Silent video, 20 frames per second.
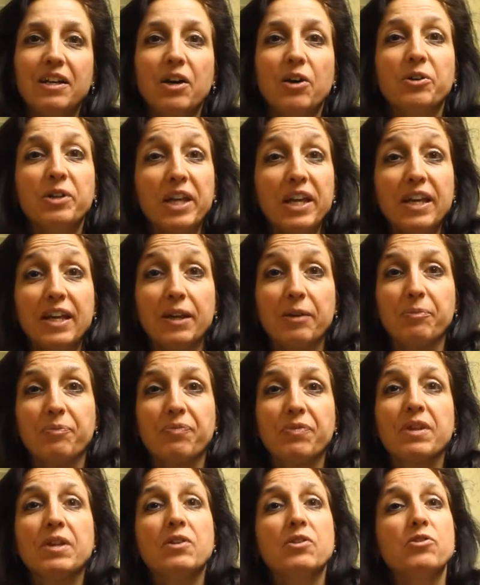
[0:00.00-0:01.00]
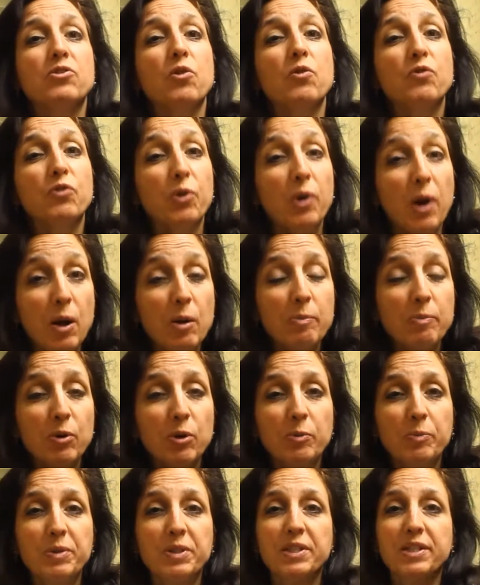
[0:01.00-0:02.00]
Okay, so for our
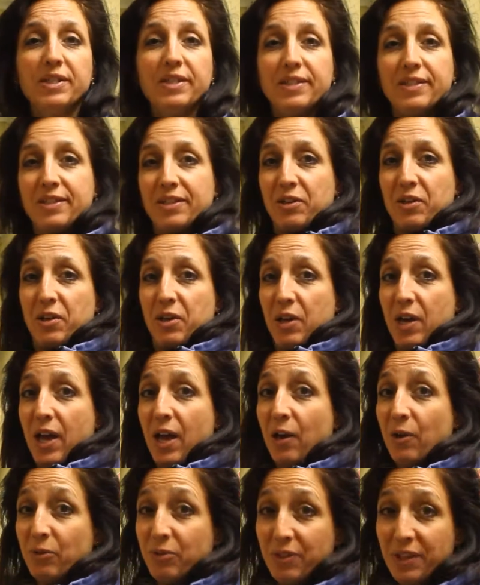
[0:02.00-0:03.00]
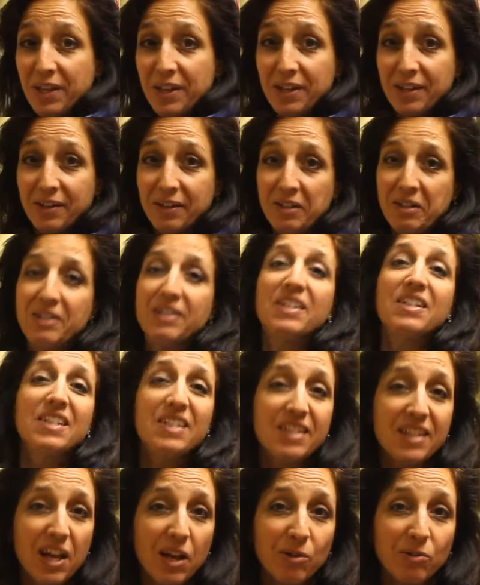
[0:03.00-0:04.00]
purposes, out there
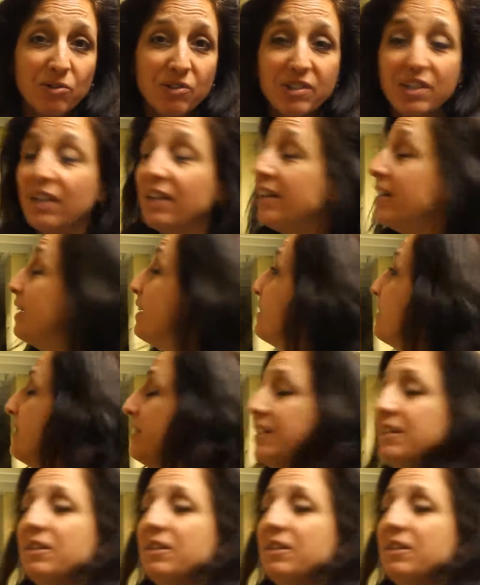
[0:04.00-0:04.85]
is outside.